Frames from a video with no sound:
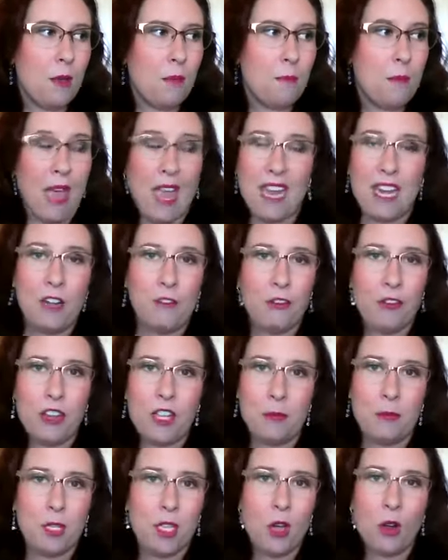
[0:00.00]
paying for
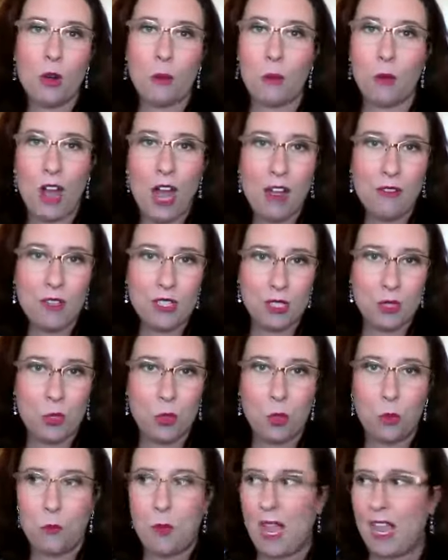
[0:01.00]
them to go to private
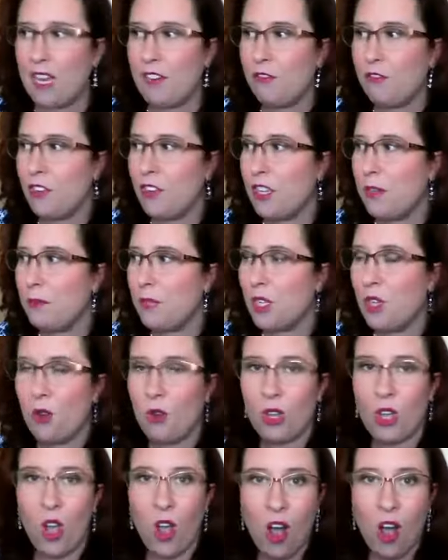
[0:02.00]
school, paying for them to go
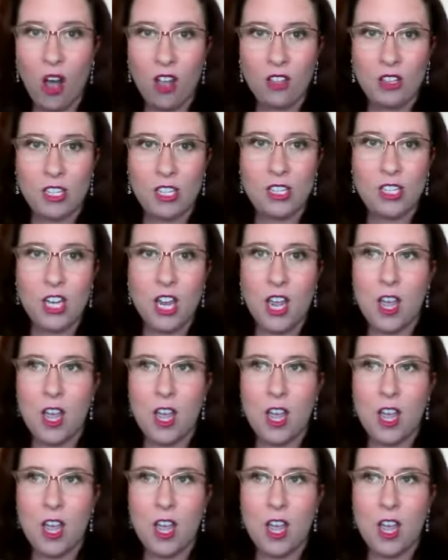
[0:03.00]
to college,